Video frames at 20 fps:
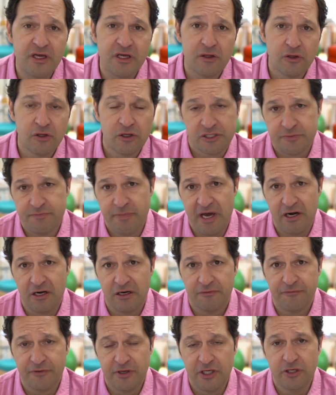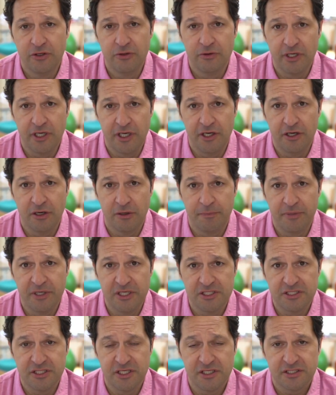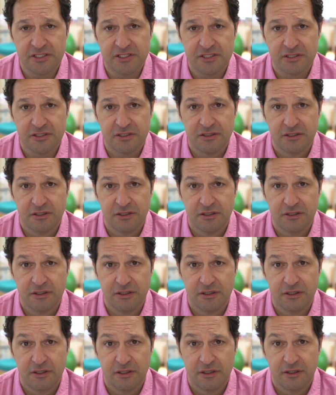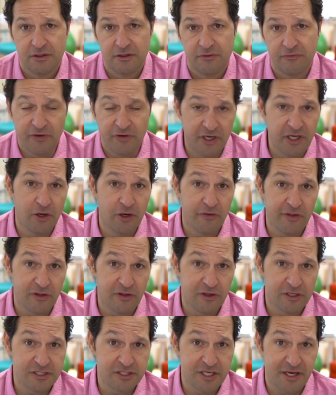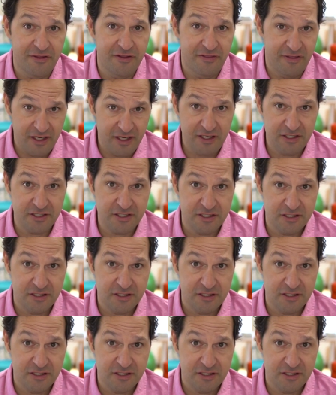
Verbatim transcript: looks better for you in your business? Video that looks like this,